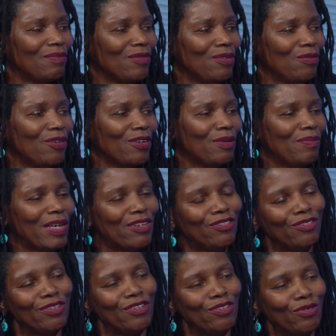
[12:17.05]
you want to make
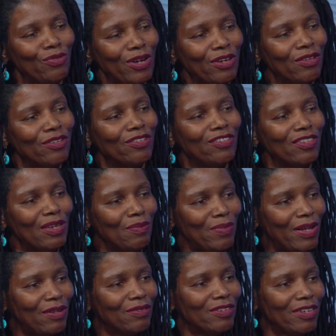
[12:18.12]
sure that you're wearing your
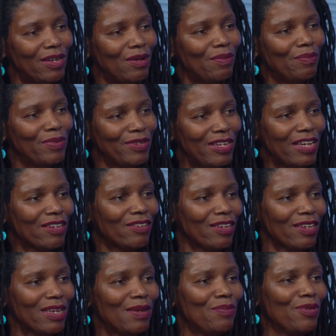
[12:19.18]
seatbelt to help protect
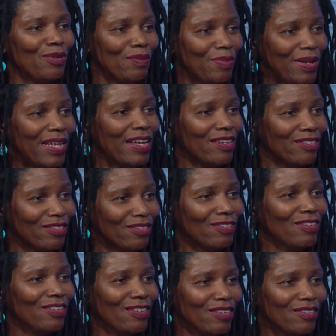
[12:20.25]
and keep you in place
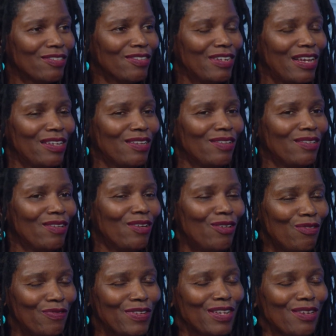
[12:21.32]
so that
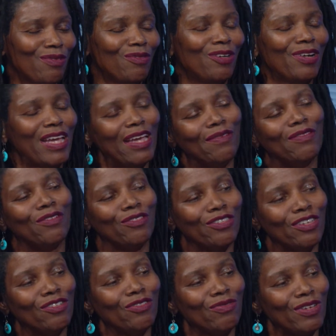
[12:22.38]
hopefully you won't have those
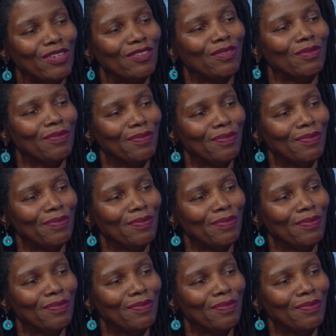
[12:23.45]
injuries.